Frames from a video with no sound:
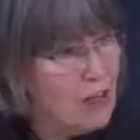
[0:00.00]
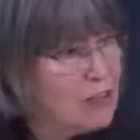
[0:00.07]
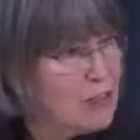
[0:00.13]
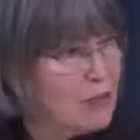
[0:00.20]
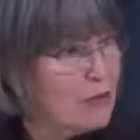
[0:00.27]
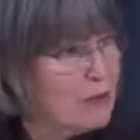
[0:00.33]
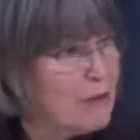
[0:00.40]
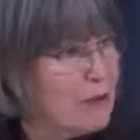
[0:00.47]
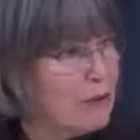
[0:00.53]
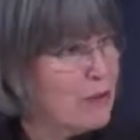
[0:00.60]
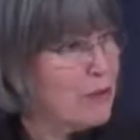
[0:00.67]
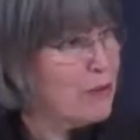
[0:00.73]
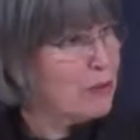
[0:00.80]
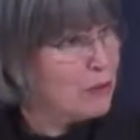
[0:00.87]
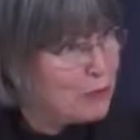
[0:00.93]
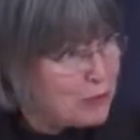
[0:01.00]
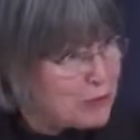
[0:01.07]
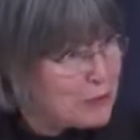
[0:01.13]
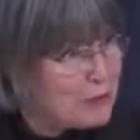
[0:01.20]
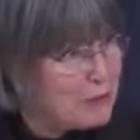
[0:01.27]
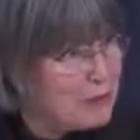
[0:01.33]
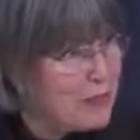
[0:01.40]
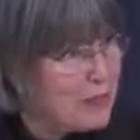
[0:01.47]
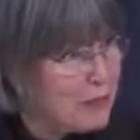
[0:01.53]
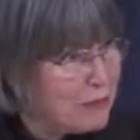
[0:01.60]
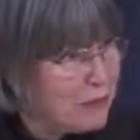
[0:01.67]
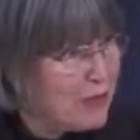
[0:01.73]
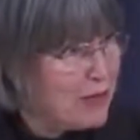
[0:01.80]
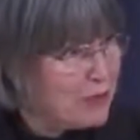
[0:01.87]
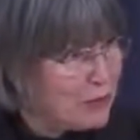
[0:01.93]
also a member of the Rules
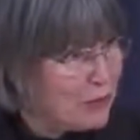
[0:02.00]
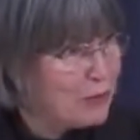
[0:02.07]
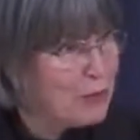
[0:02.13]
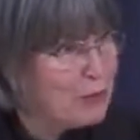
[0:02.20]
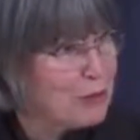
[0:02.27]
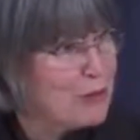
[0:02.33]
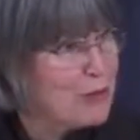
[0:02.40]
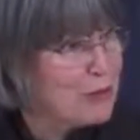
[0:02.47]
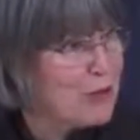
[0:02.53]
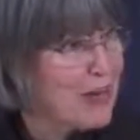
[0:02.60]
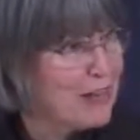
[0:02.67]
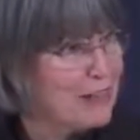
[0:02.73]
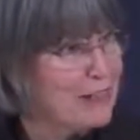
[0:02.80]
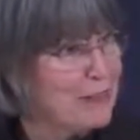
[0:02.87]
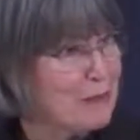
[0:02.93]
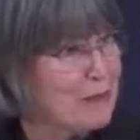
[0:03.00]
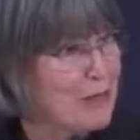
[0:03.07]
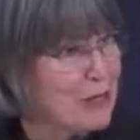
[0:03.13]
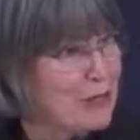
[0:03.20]
Committee, where I know you'll be tracking to